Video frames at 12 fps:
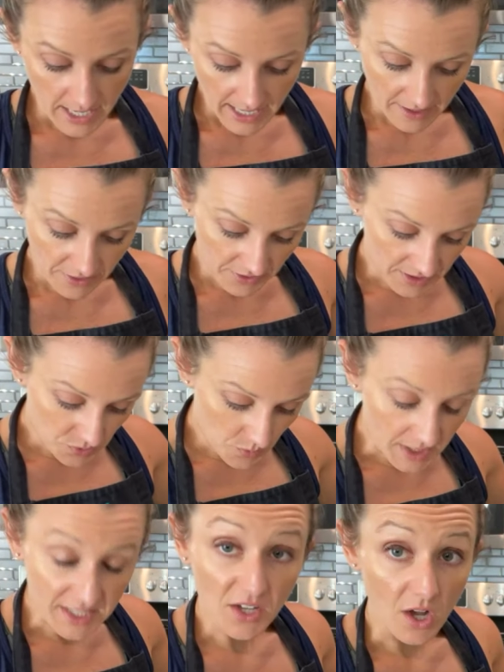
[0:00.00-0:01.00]
And this one
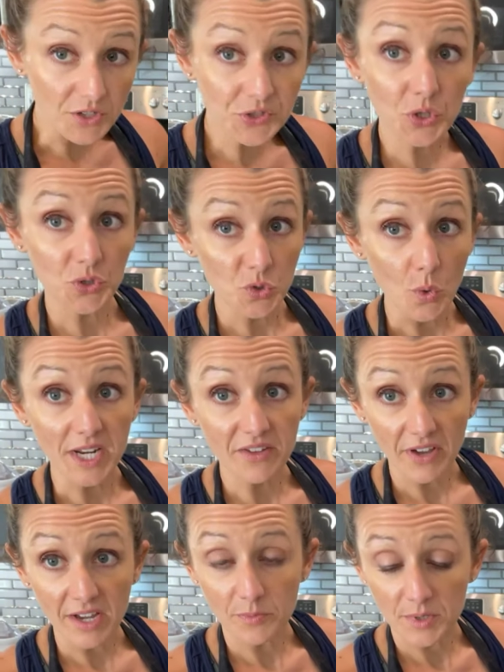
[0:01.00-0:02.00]
is also
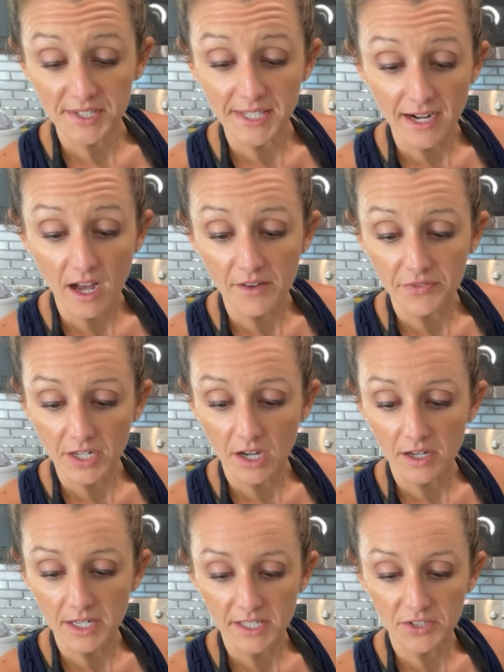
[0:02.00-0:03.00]
25% off in
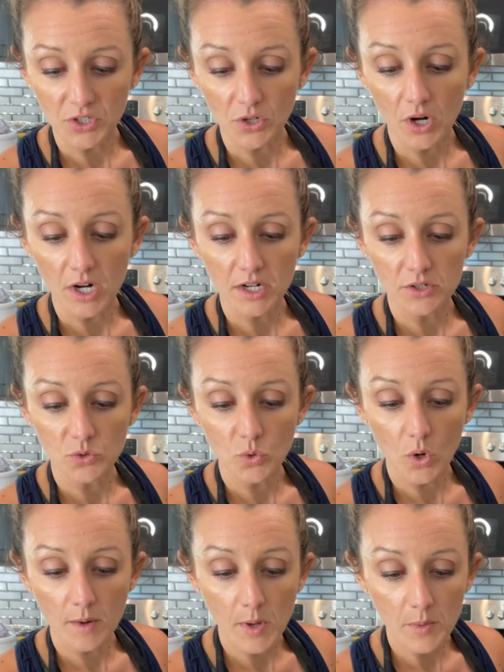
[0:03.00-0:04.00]
August. So our
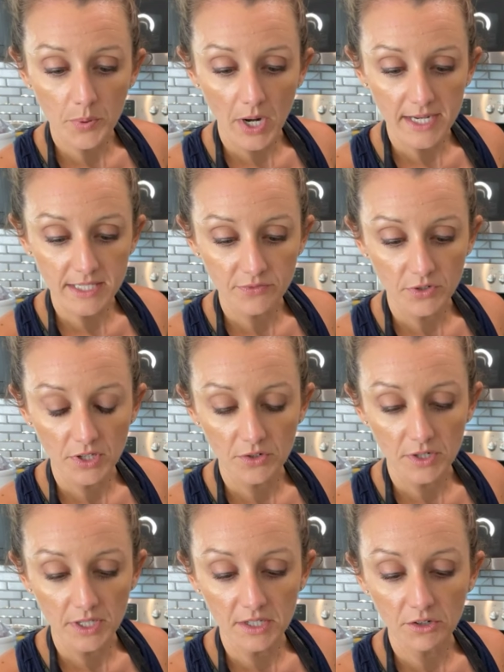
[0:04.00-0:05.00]
normal price for the
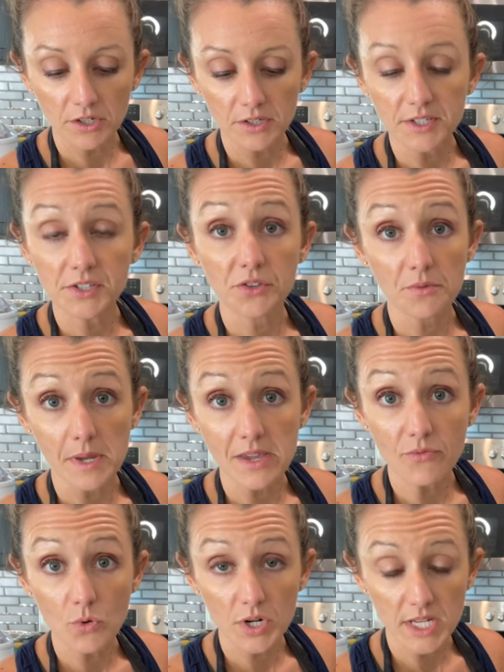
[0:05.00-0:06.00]
grill and griddle is
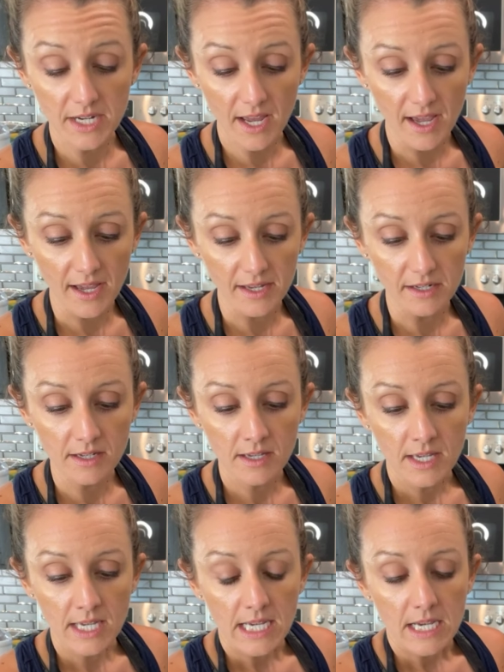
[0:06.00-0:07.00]
$349,
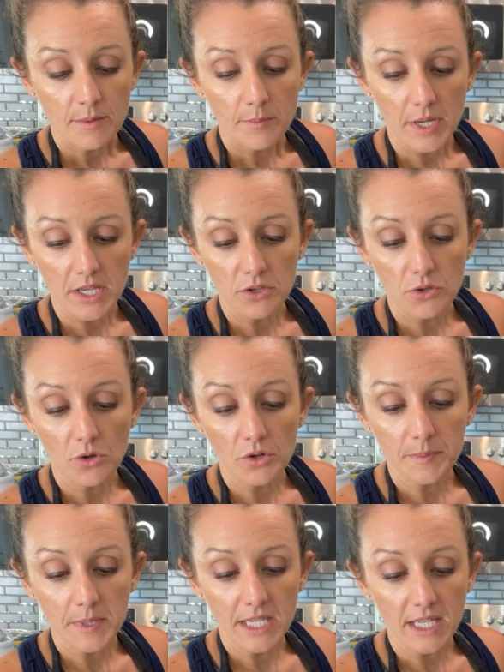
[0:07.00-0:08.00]
but you'll
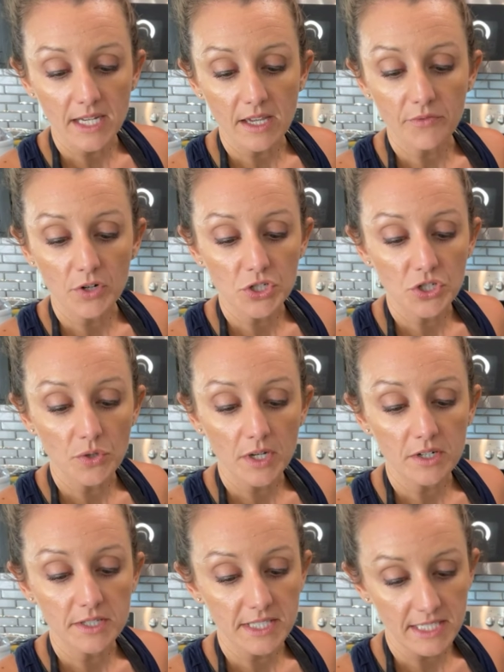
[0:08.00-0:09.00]
be getting it for
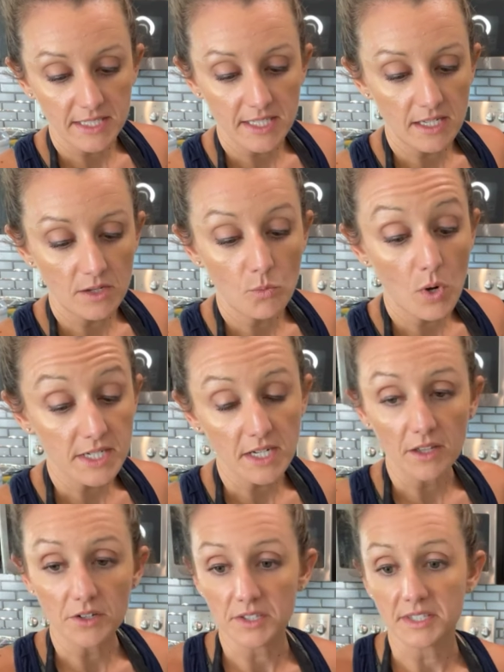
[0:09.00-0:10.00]

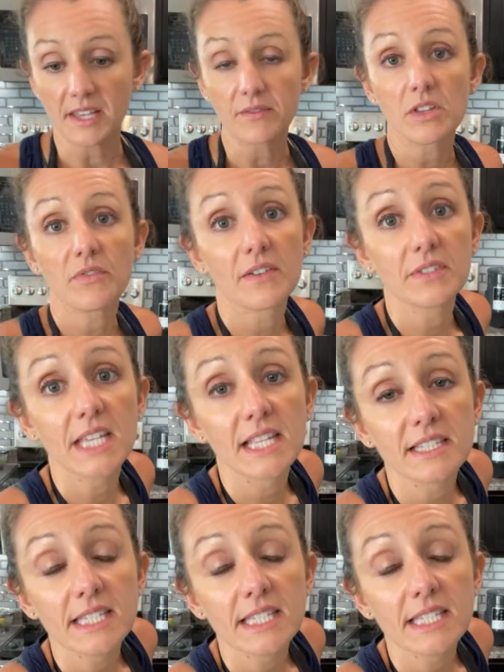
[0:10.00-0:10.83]
$261.75.